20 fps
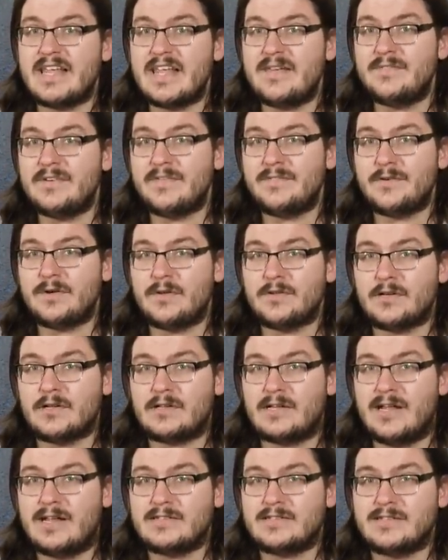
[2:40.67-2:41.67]
even if your other
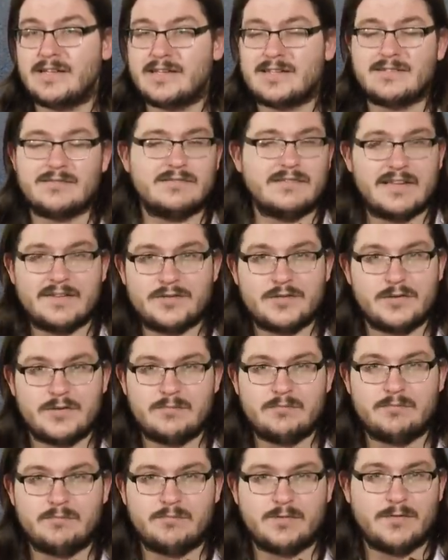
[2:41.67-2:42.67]
class, like, gives you
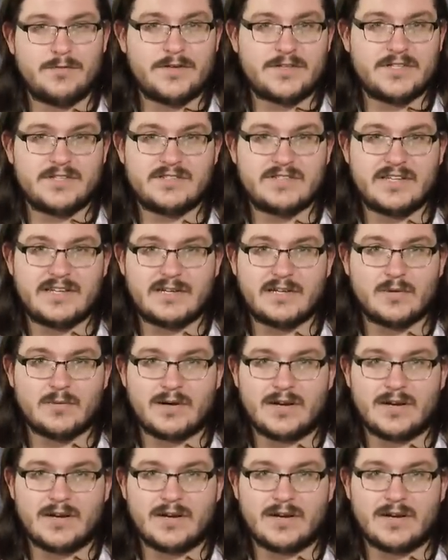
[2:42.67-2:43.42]
a proficiency in it or